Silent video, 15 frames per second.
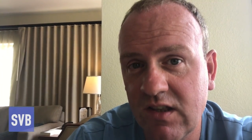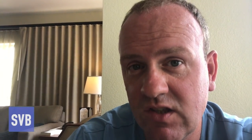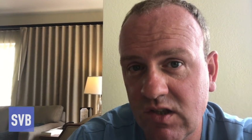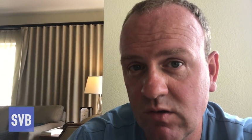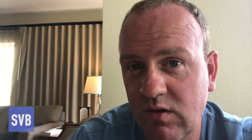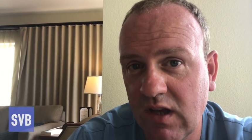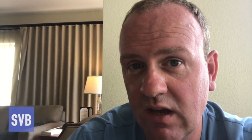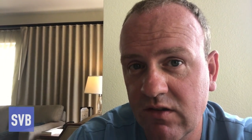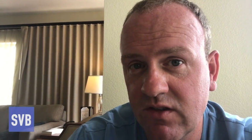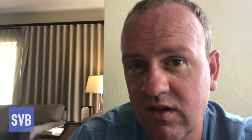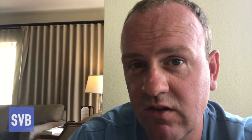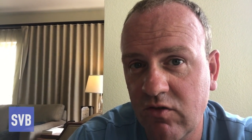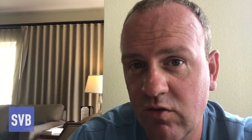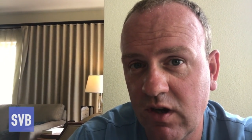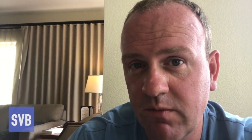like it's
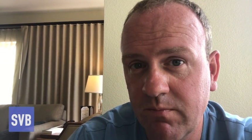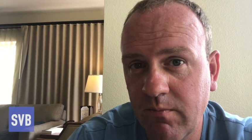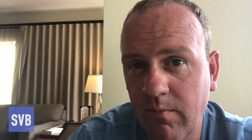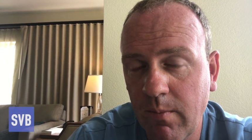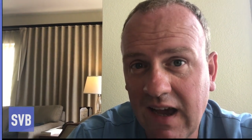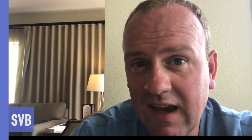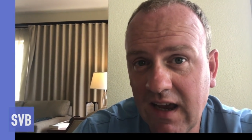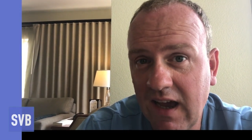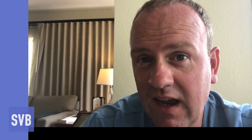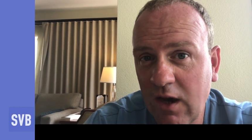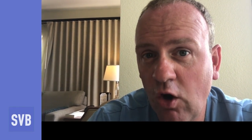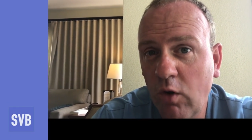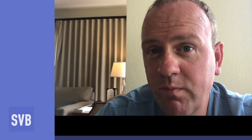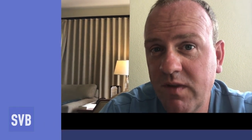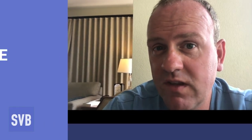2003. So I,
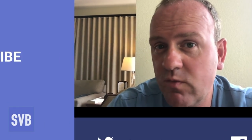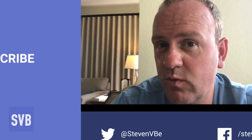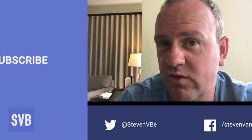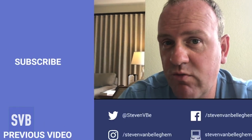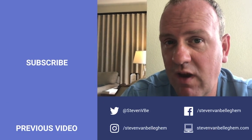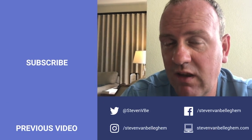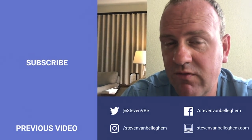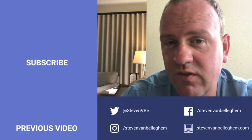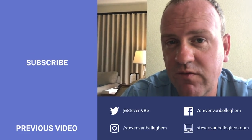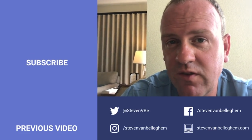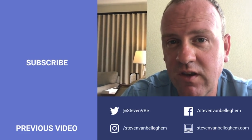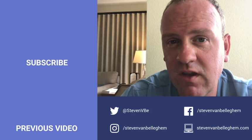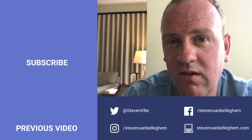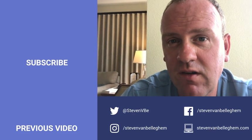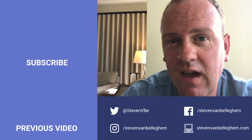I hope this was relevant
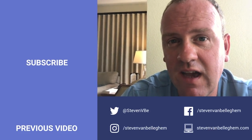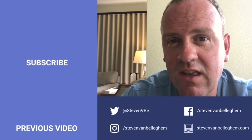for you.